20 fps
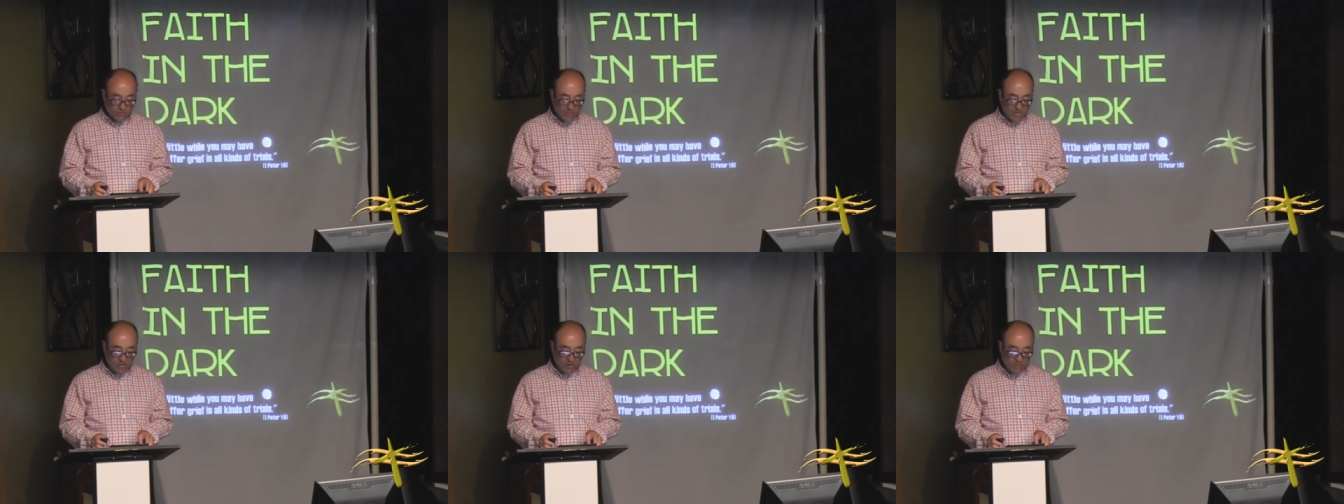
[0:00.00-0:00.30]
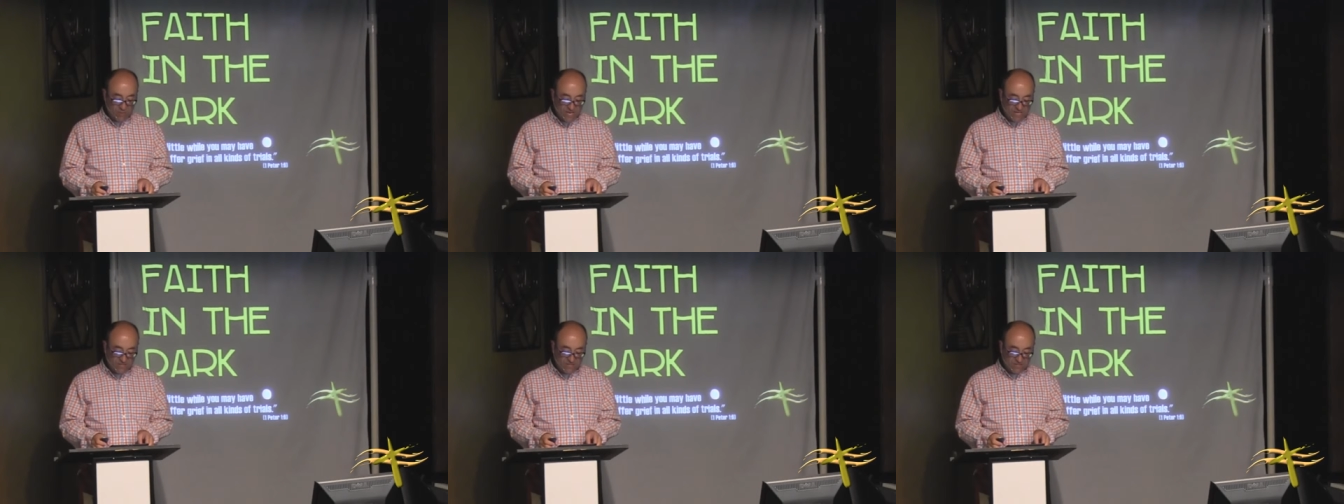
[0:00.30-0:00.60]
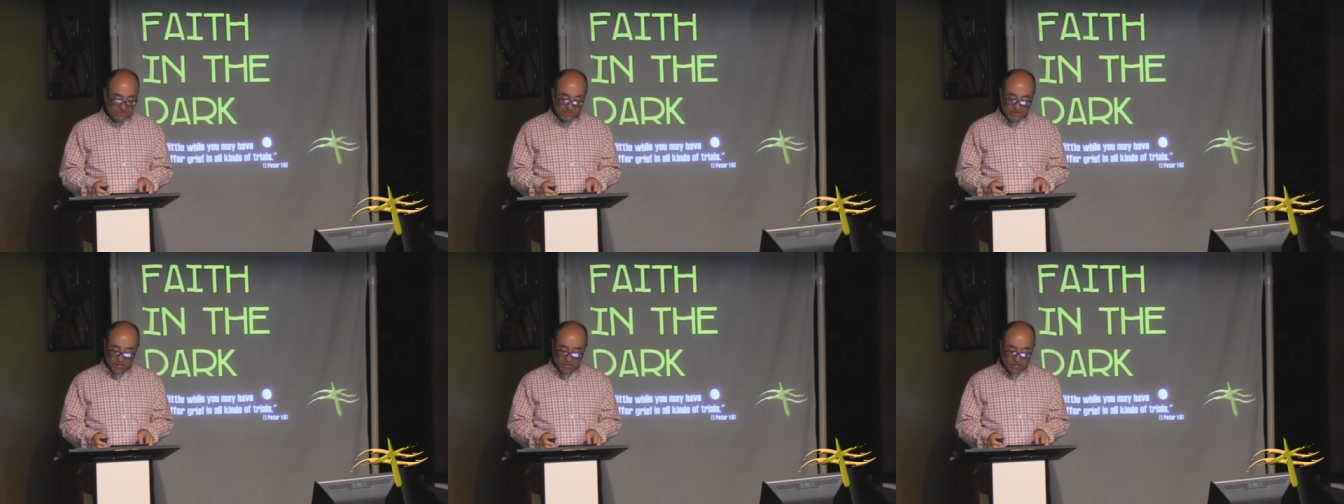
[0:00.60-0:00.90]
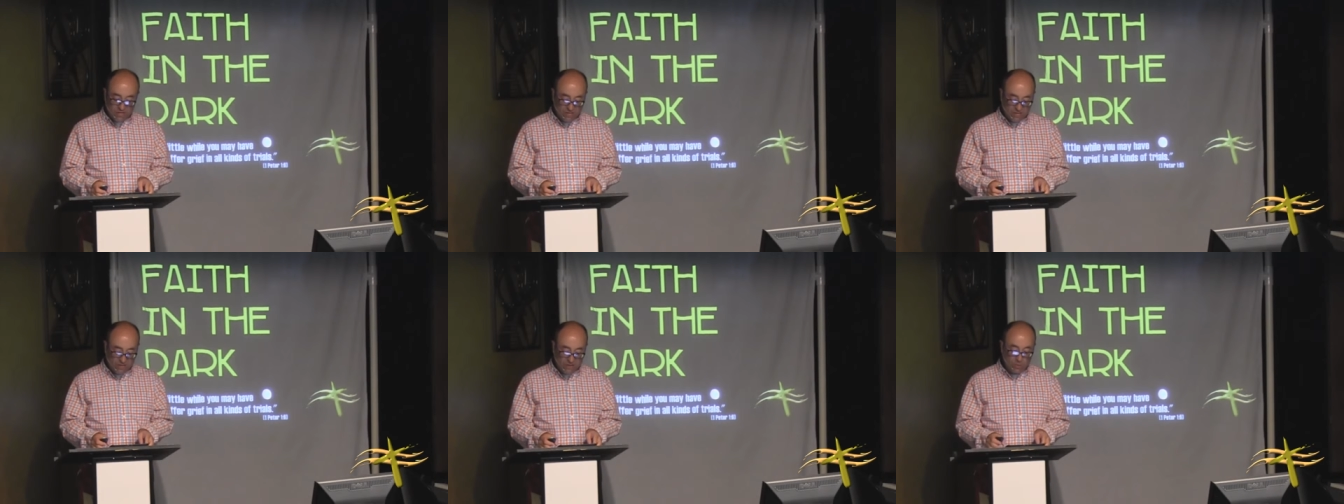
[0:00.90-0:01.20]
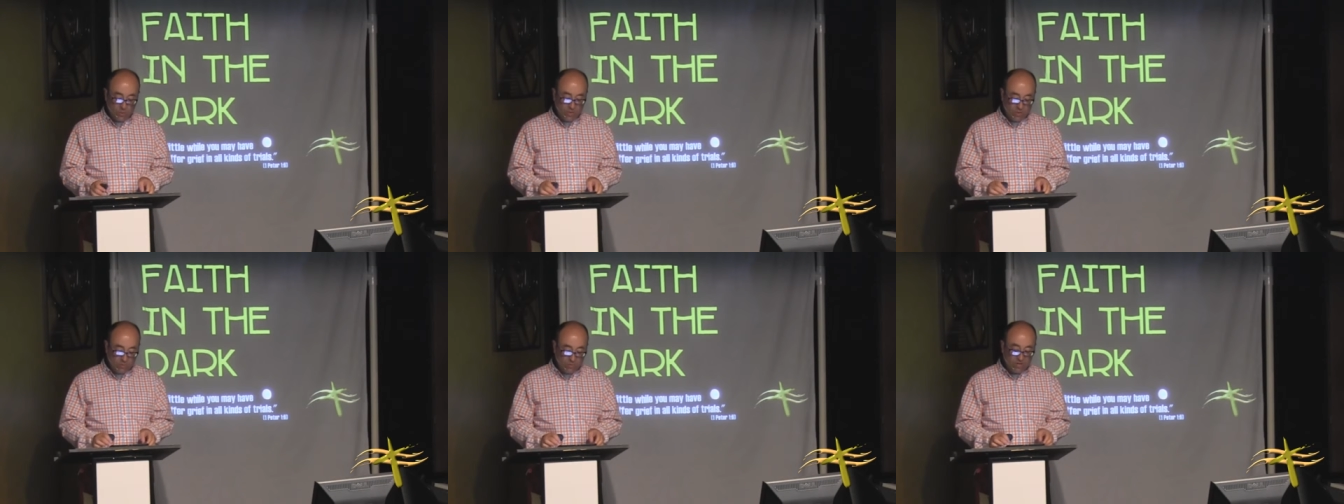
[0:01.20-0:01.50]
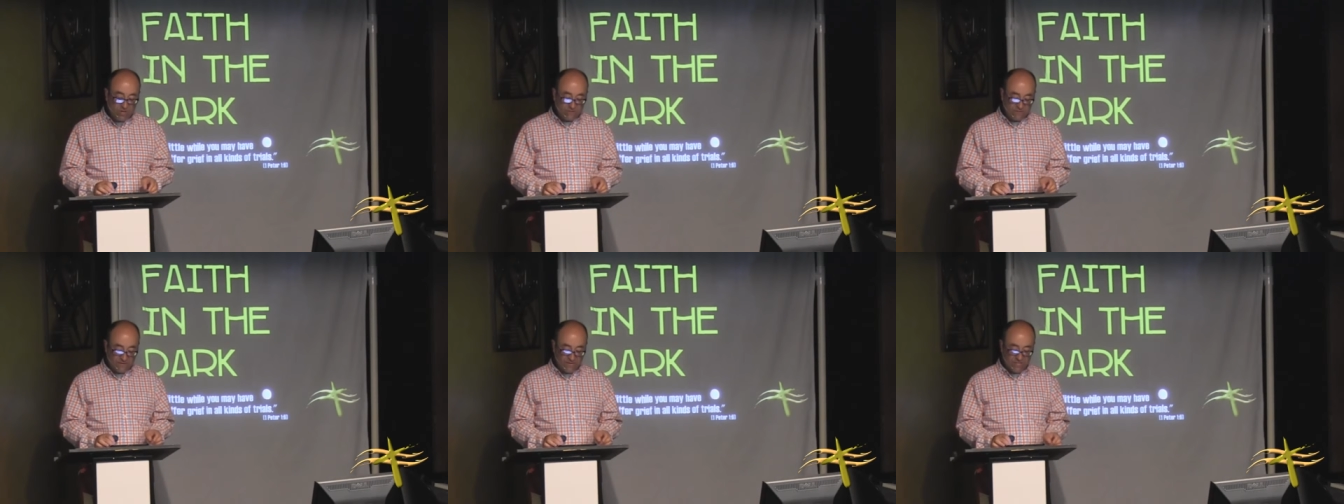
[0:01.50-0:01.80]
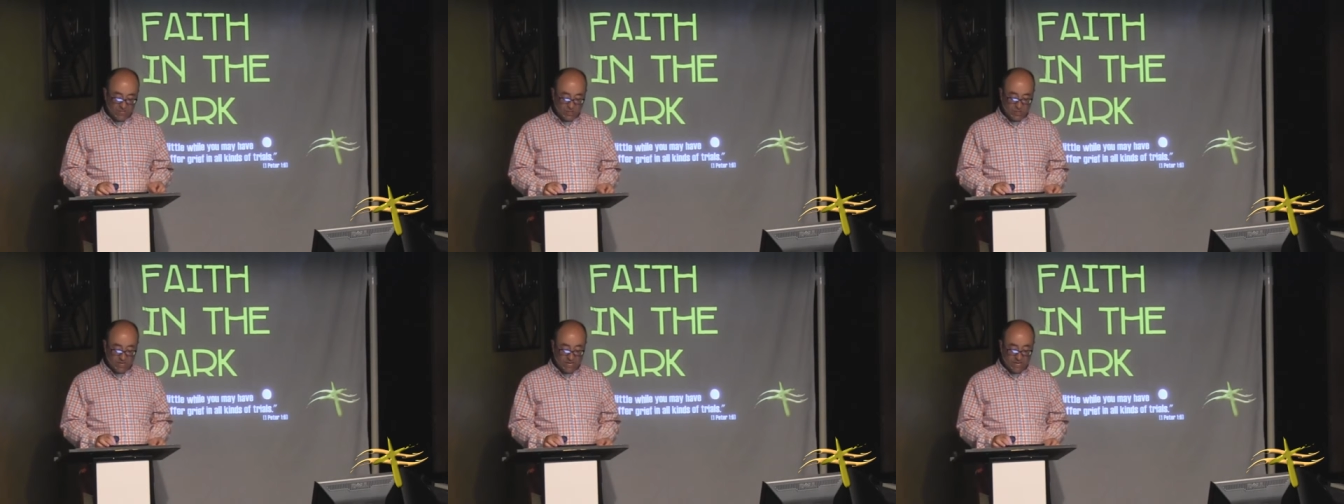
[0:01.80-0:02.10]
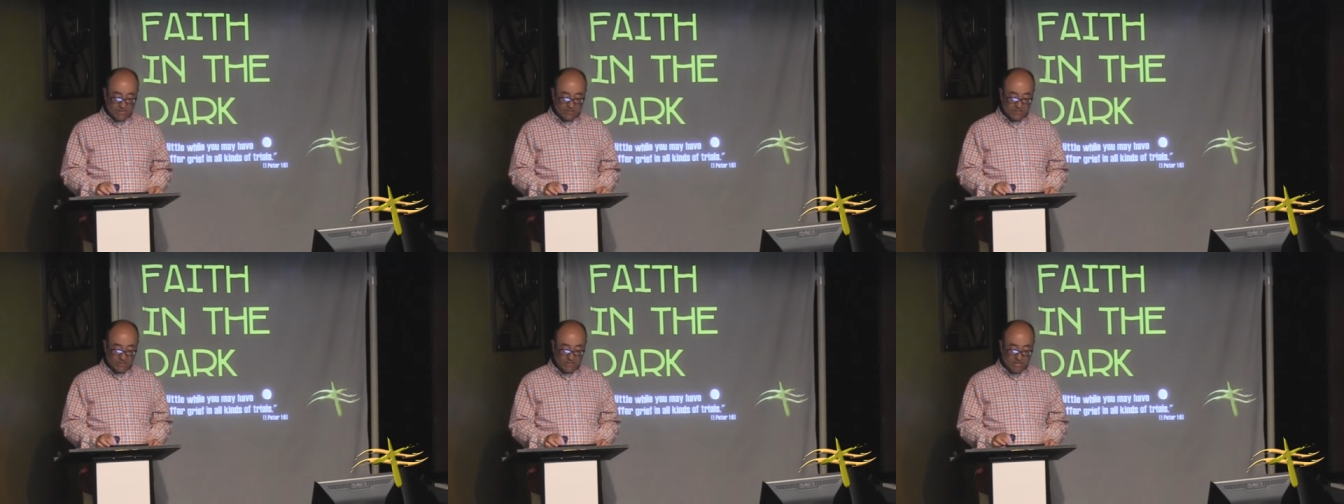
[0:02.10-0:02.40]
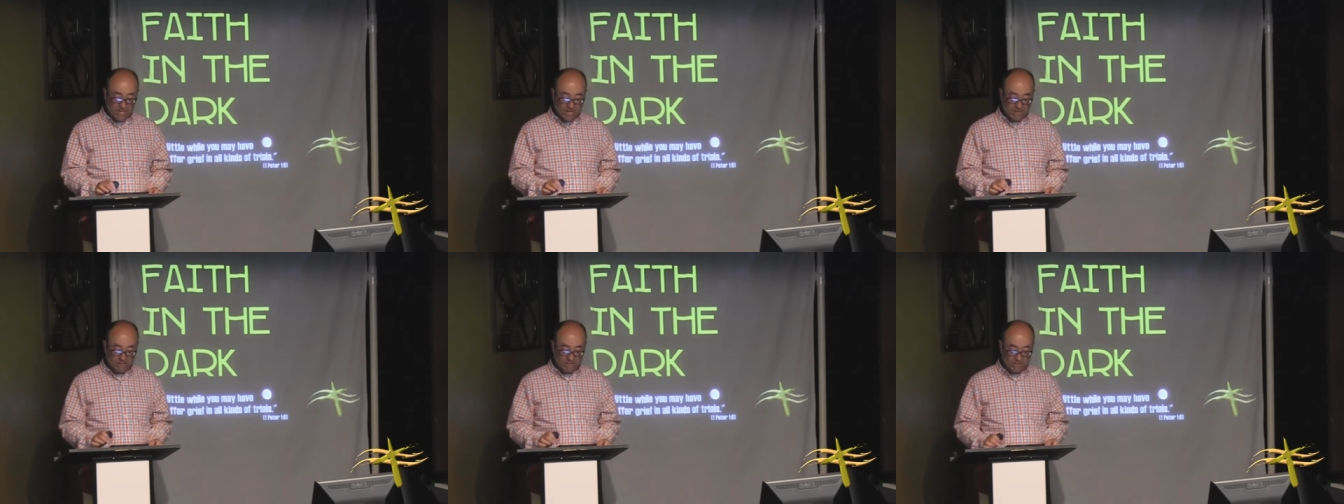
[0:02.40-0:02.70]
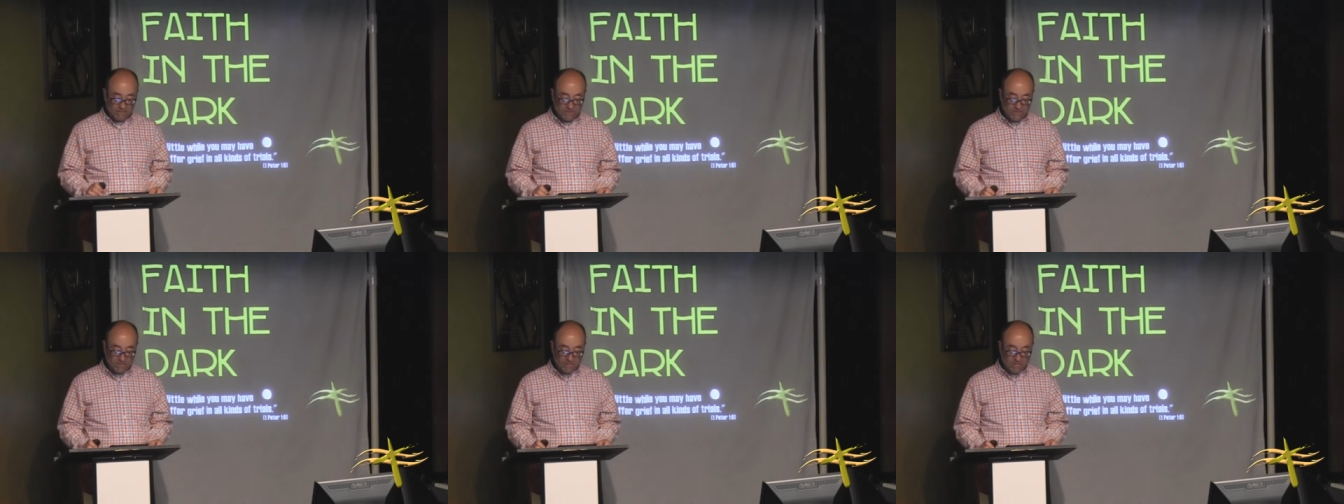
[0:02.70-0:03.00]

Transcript: So Peter makes it very clear that we will face trials in life.